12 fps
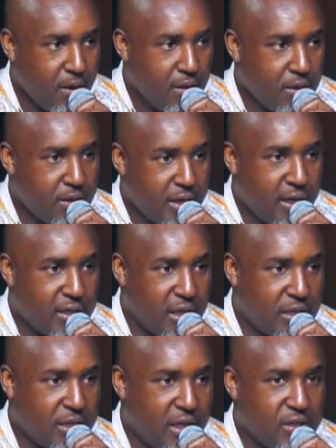Take the
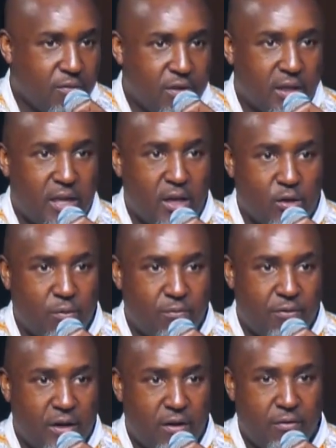things of the kingdom
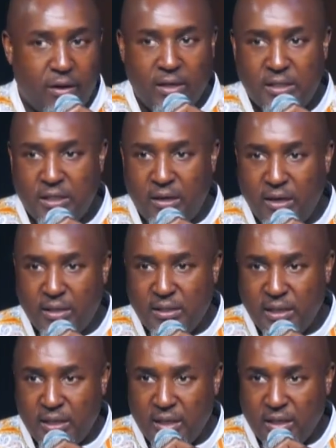very, very
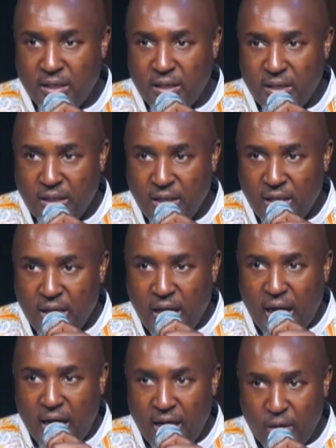seriously.
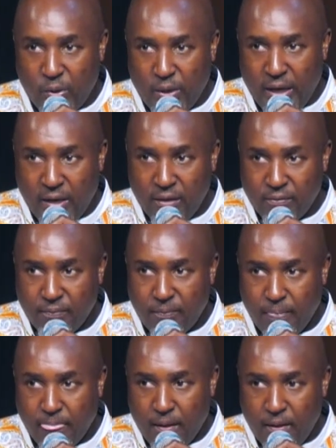Hallelujah.
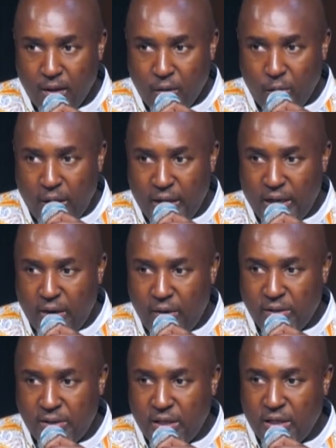We're in our
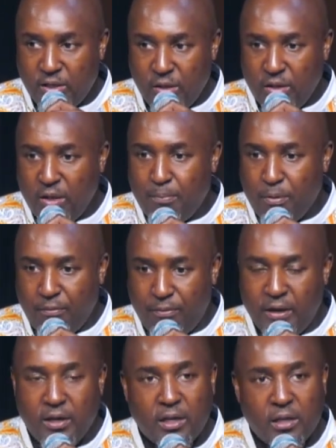series on the
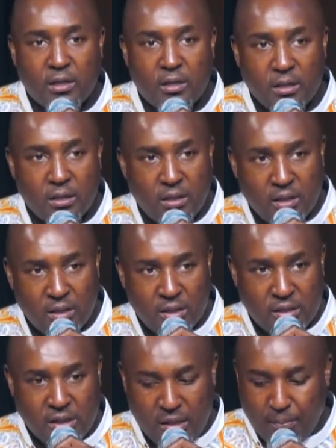prophetic.
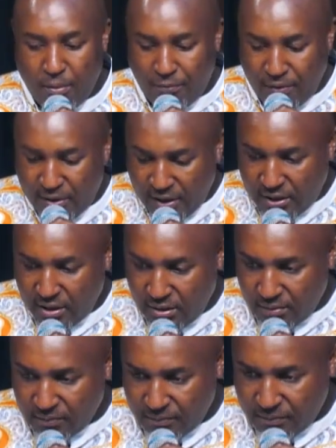Say the prophetic.
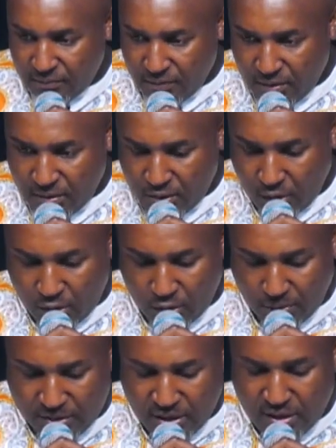Talk to
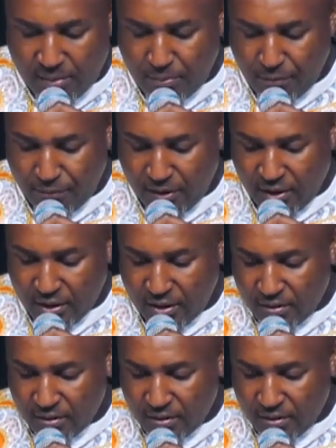me. Say the prophetic.